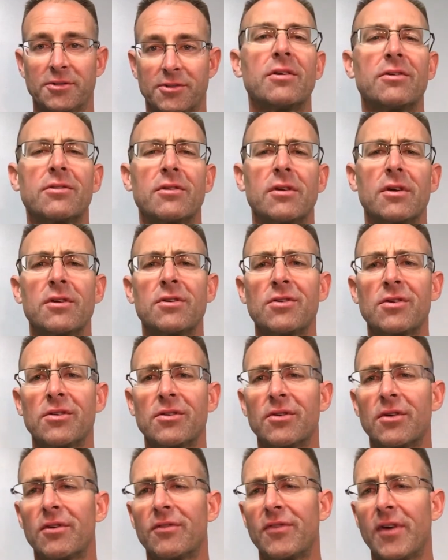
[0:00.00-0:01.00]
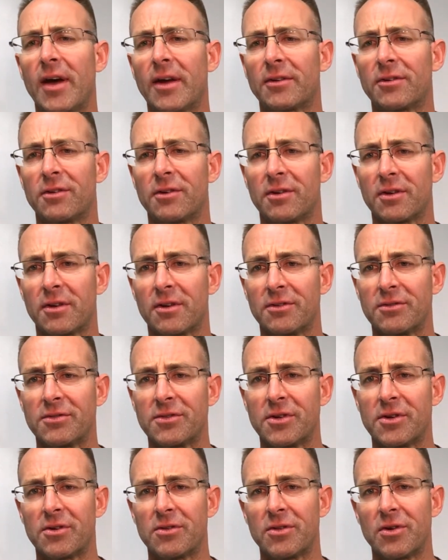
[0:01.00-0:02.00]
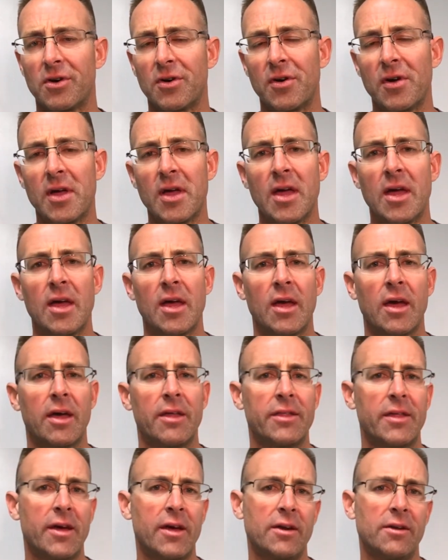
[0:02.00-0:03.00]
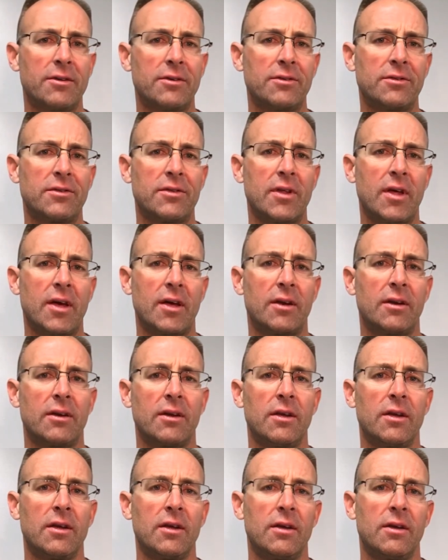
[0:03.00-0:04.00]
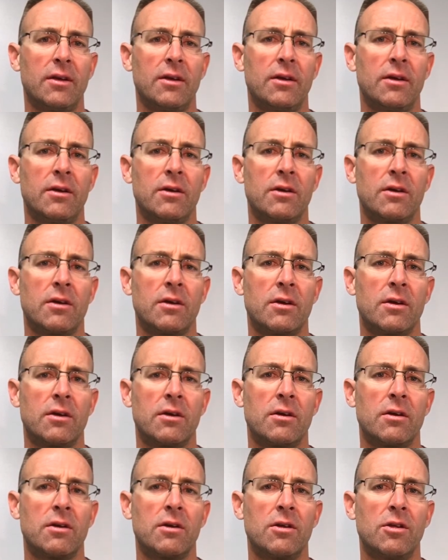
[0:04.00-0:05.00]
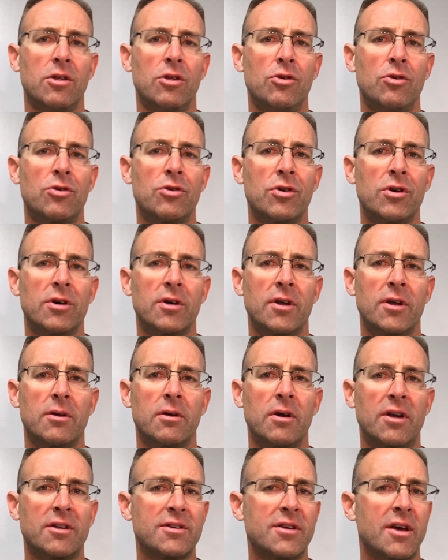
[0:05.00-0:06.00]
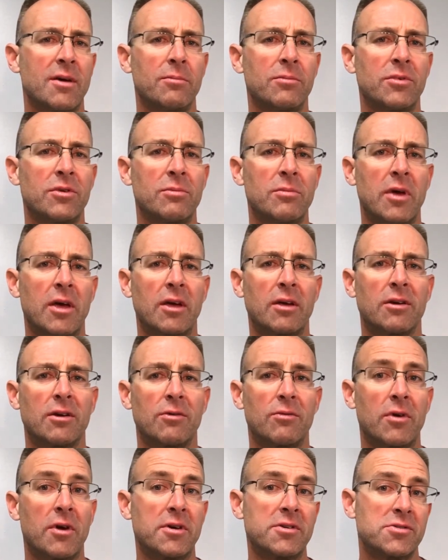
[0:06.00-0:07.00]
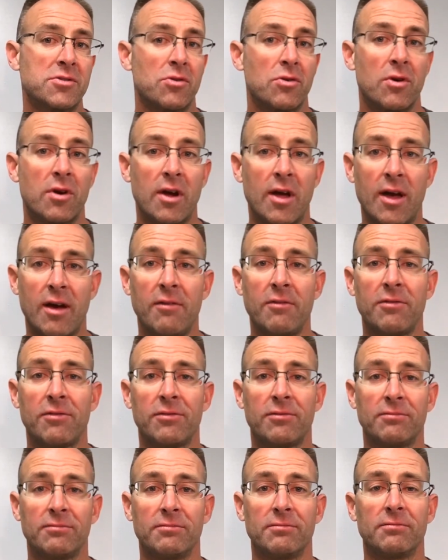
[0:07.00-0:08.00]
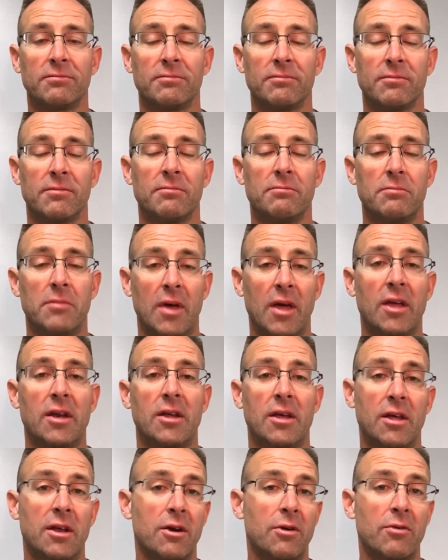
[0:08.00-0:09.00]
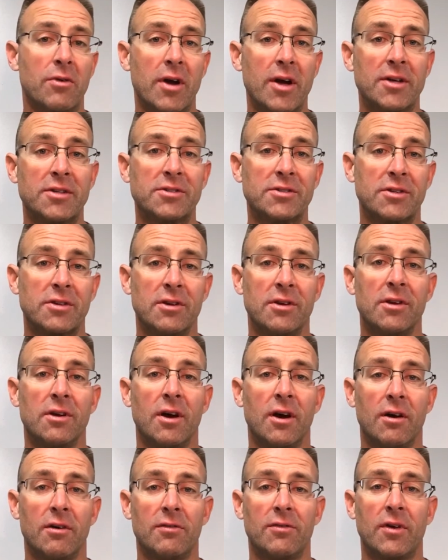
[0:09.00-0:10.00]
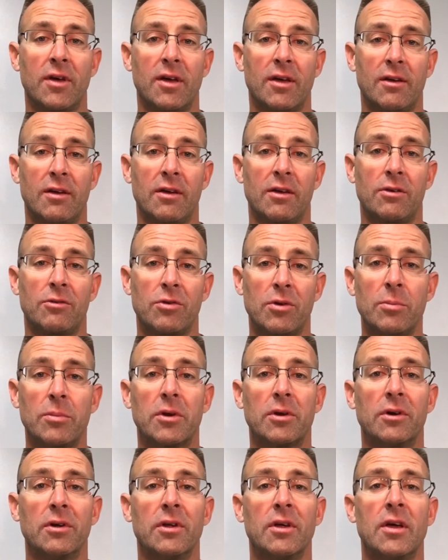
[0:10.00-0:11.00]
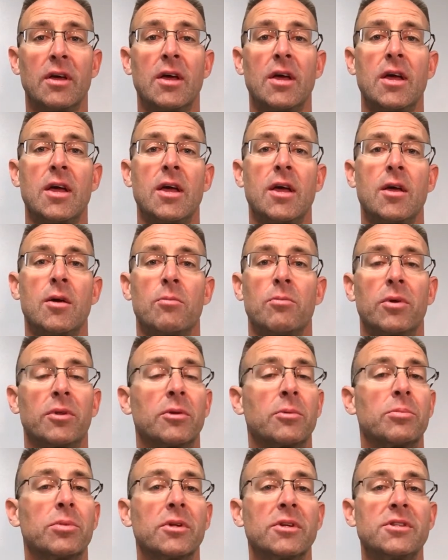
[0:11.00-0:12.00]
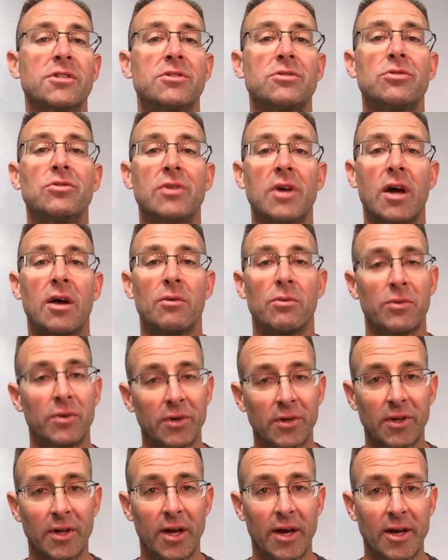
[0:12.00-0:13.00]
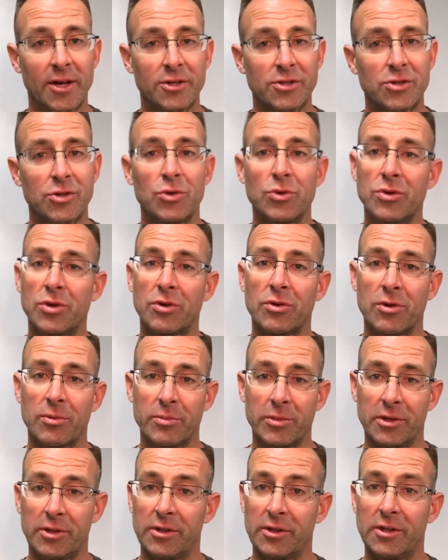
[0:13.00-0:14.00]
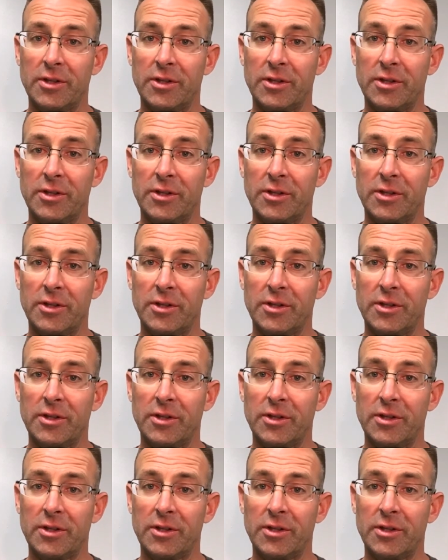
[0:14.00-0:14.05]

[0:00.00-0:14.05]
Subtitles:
There's another factor to consider though, and that is that you could attempt to make an arrest or have made an arrest of a criminal, but the police do not realize who the criminal